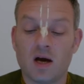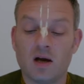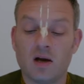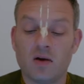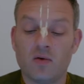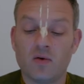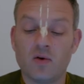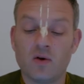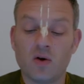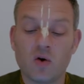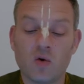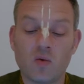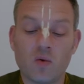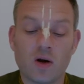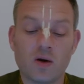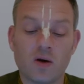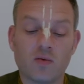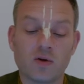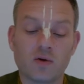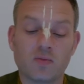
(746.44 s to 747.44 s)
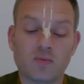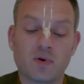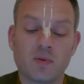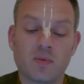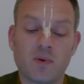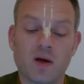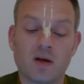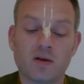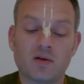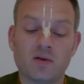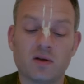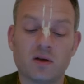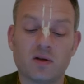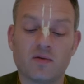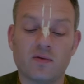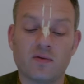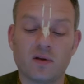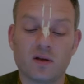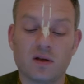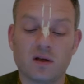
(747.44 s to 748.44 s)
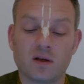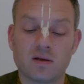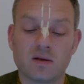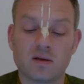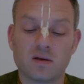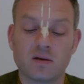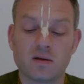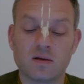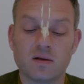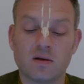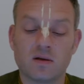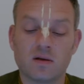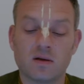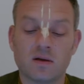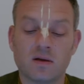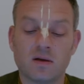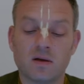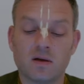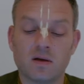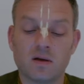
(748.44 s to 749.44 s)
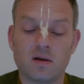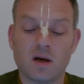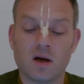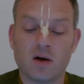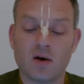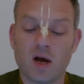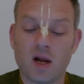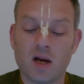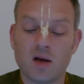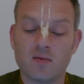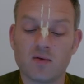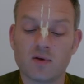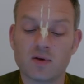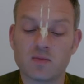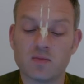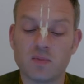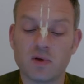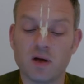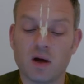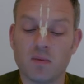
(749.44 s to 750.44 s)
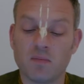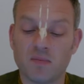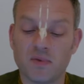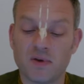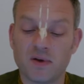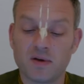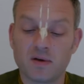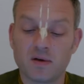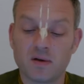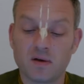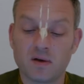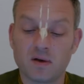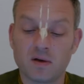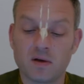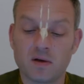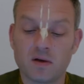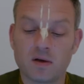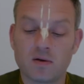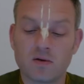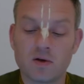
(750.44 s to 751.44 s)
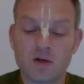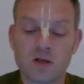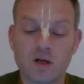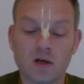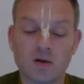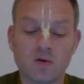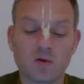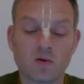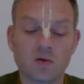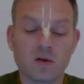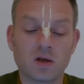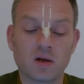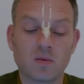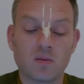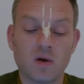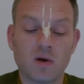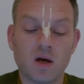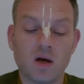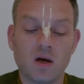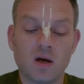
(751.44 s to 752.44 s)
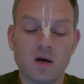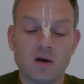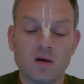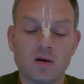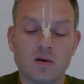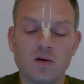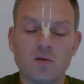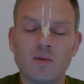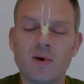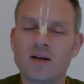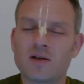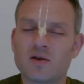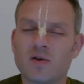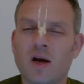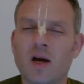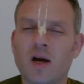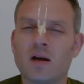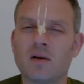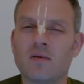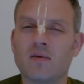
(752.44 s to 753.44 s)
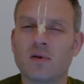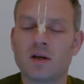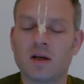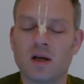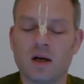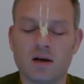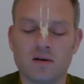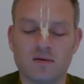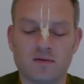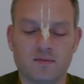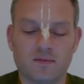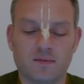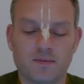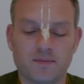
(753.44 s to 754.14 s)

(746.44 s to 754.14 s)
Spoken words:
No one was prepared to give feet dust. Narada was benumbed. Krishna told him, you may try it in Vrindavan.